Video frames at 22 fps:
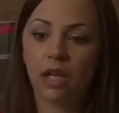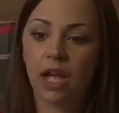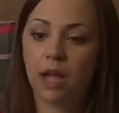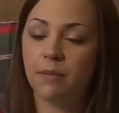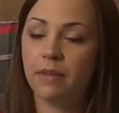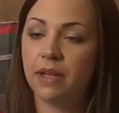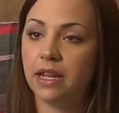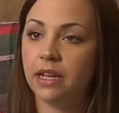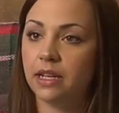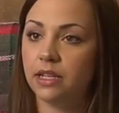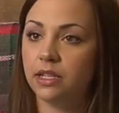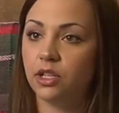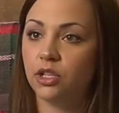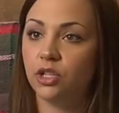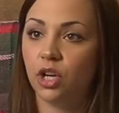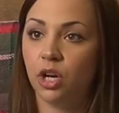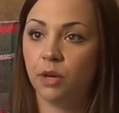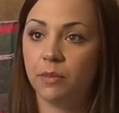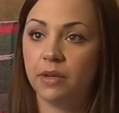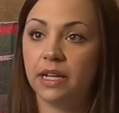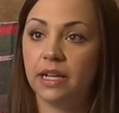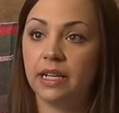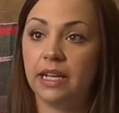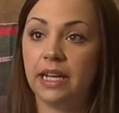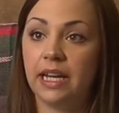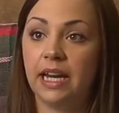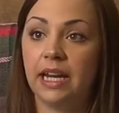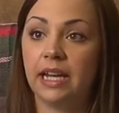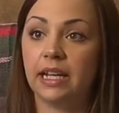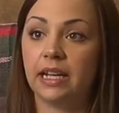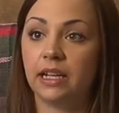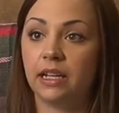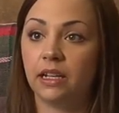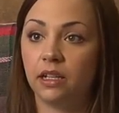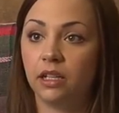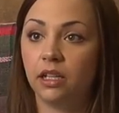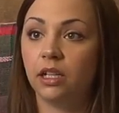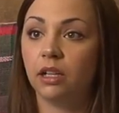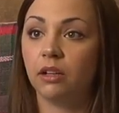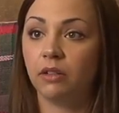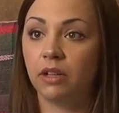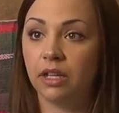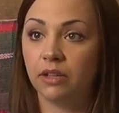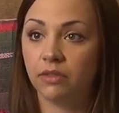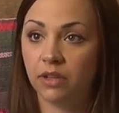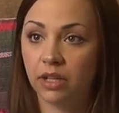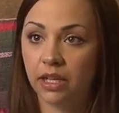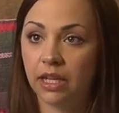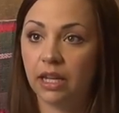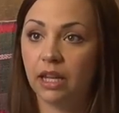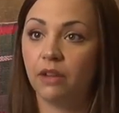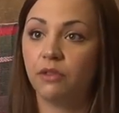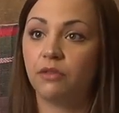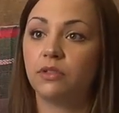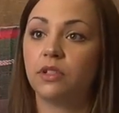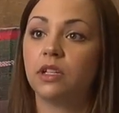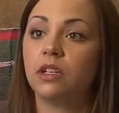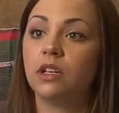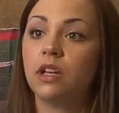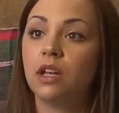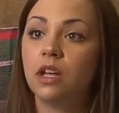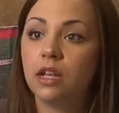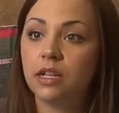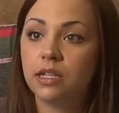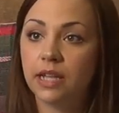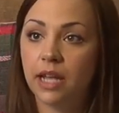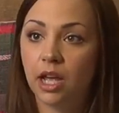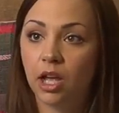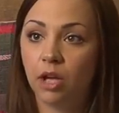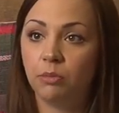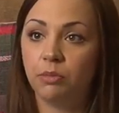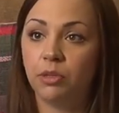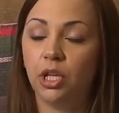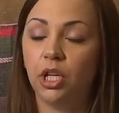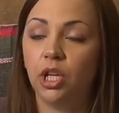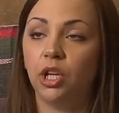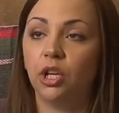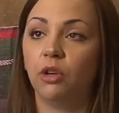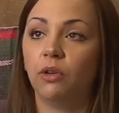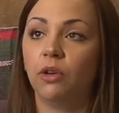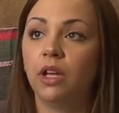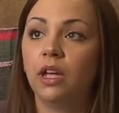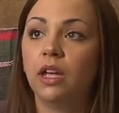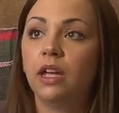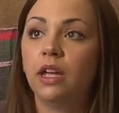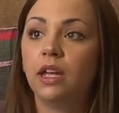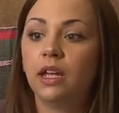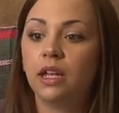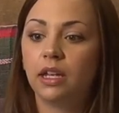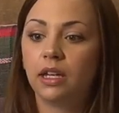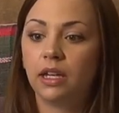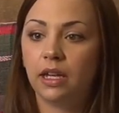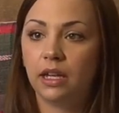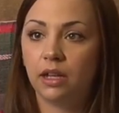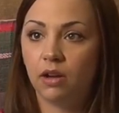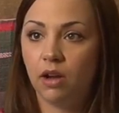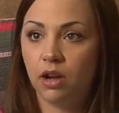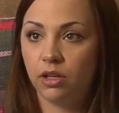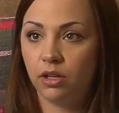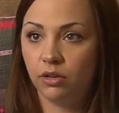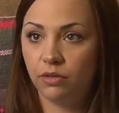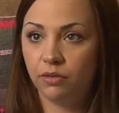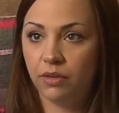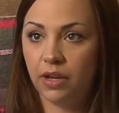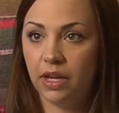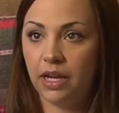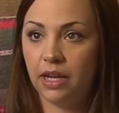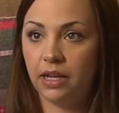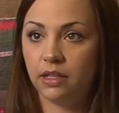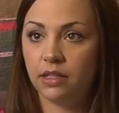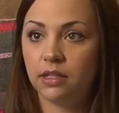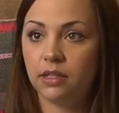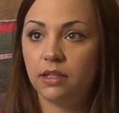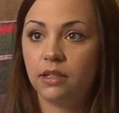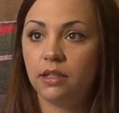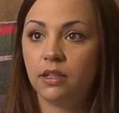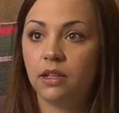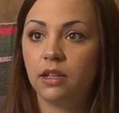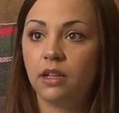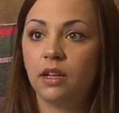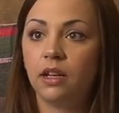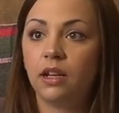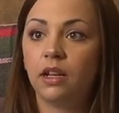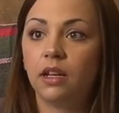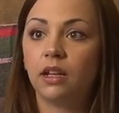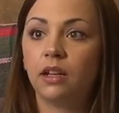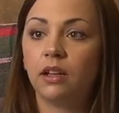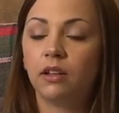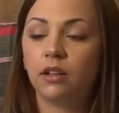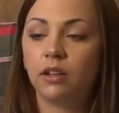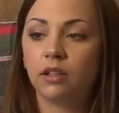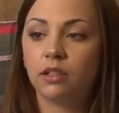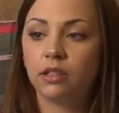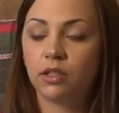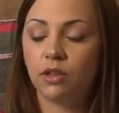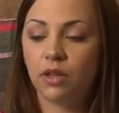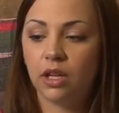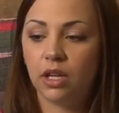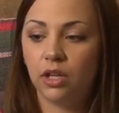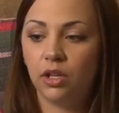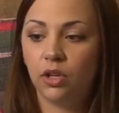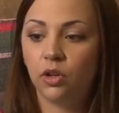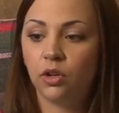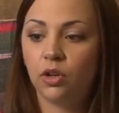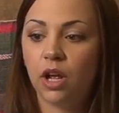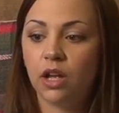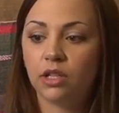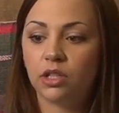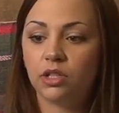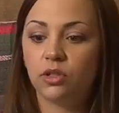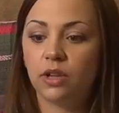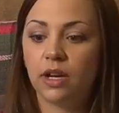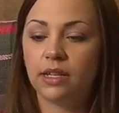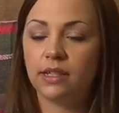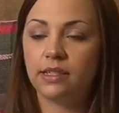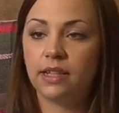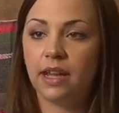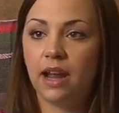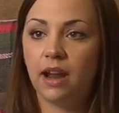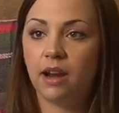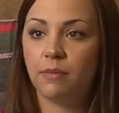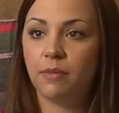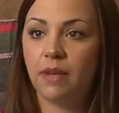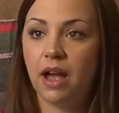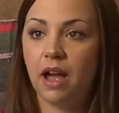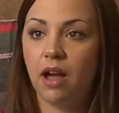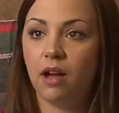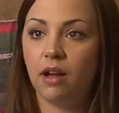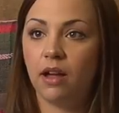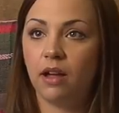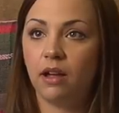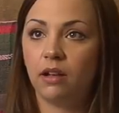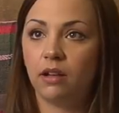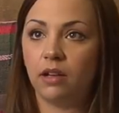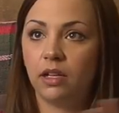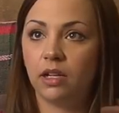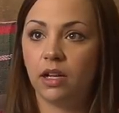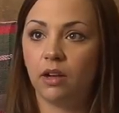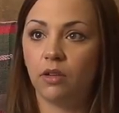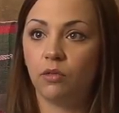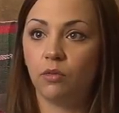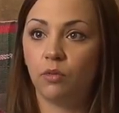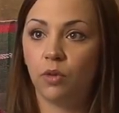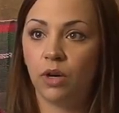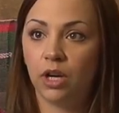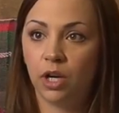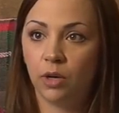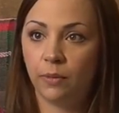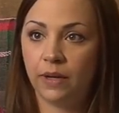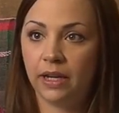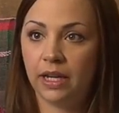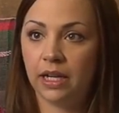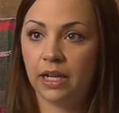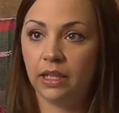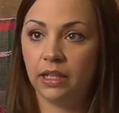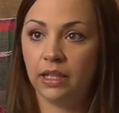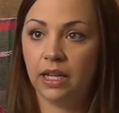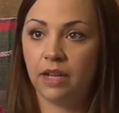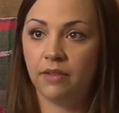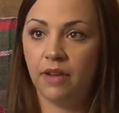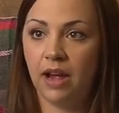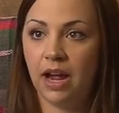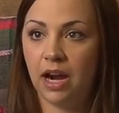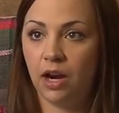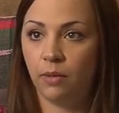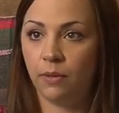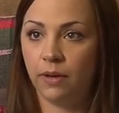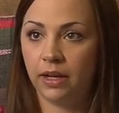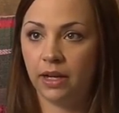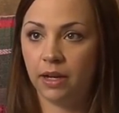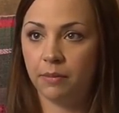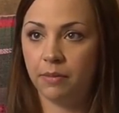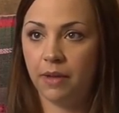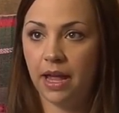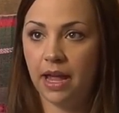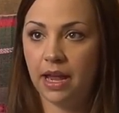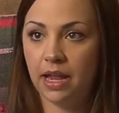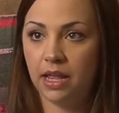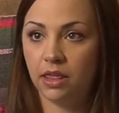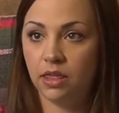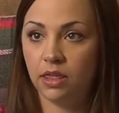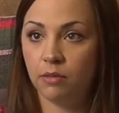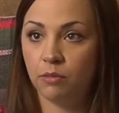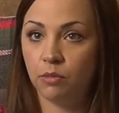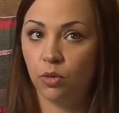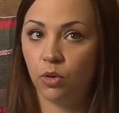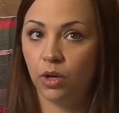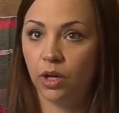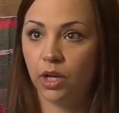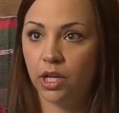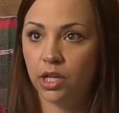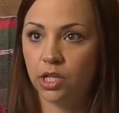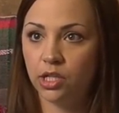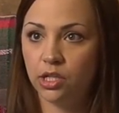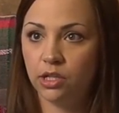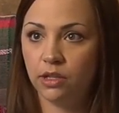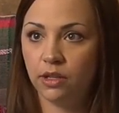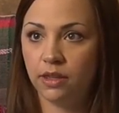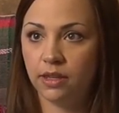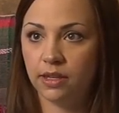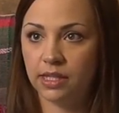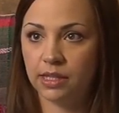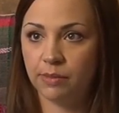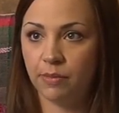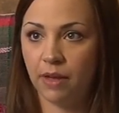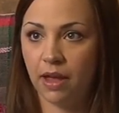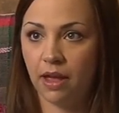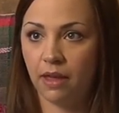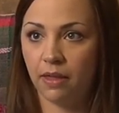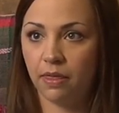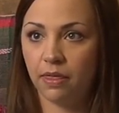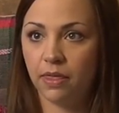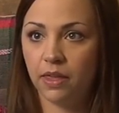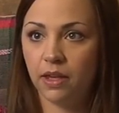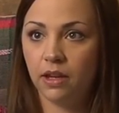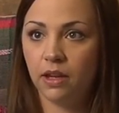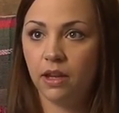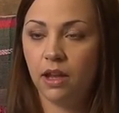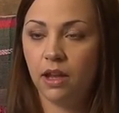come in and determine a need and, give a gift to help you get on your feet so that you're not stressed out about, where are we going to live? How are we going to pay the mortgage this month?